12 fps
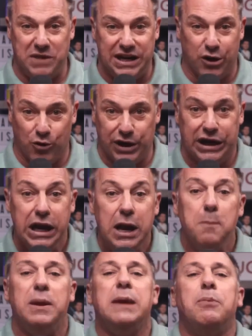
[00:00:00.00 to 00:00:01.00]
going,
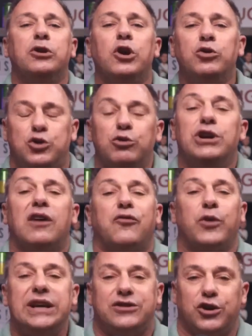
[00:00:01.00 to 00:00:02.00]
people don't do enough
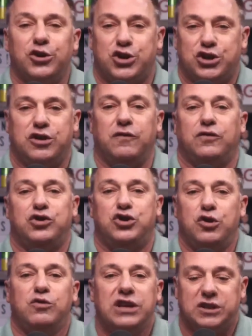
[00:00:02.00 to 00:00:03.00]
research to
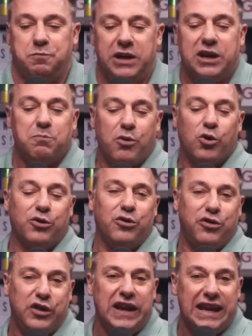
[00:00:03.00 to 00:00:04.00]
do this big important
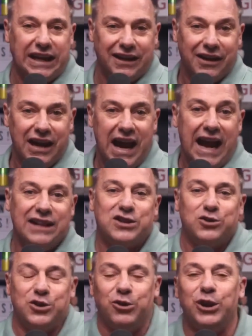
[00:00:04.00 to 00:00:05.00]
thing. And so
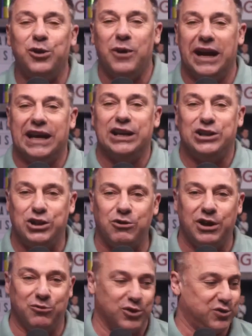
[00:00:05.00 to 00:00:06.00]
the only way I could do
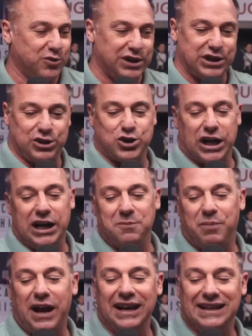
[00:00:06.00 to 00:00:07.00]
it was with this giant
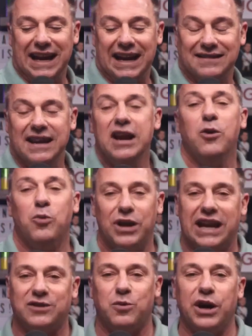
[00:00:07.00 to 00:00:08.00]
podcast. Well,
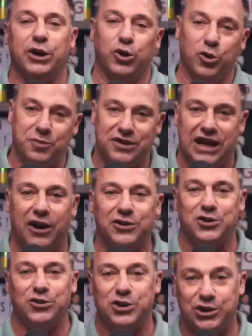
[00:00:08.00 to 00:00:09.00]
guess what? Oops. Now it
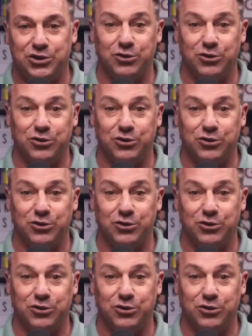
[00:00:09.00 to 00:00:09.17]
turned into